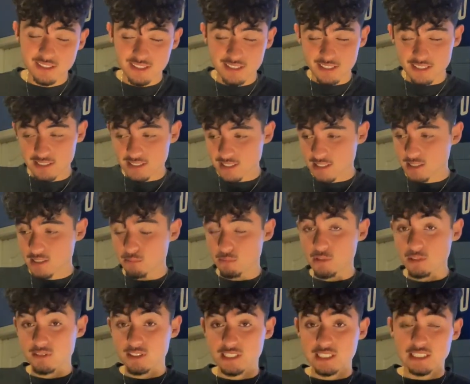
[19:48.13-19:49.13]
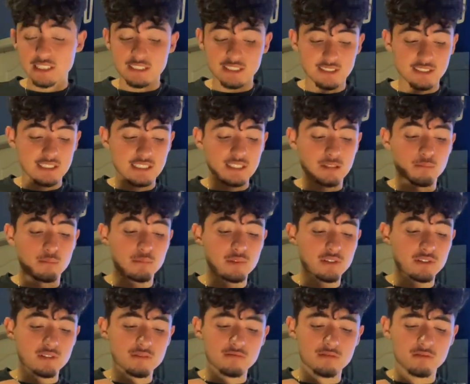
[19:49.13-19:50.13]
like a boot sense, because these are
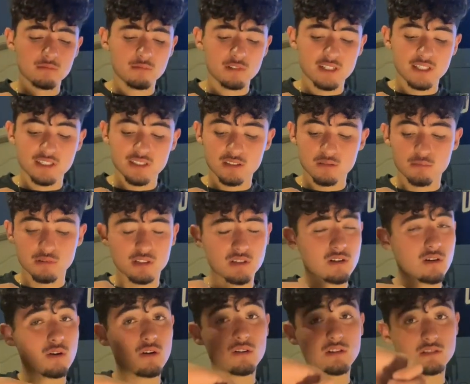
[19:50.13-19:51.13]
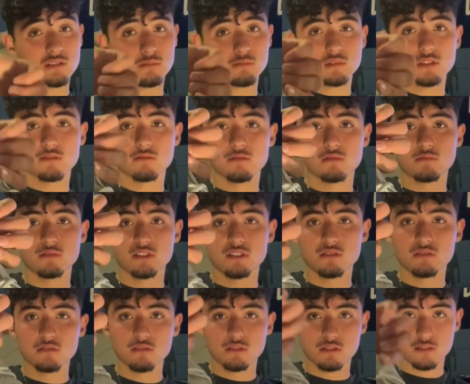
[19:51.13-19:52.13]
beautiful, brand new, but they're also beautiful
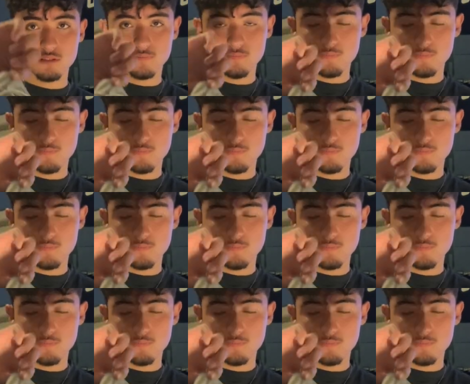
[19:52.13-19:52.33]
reused.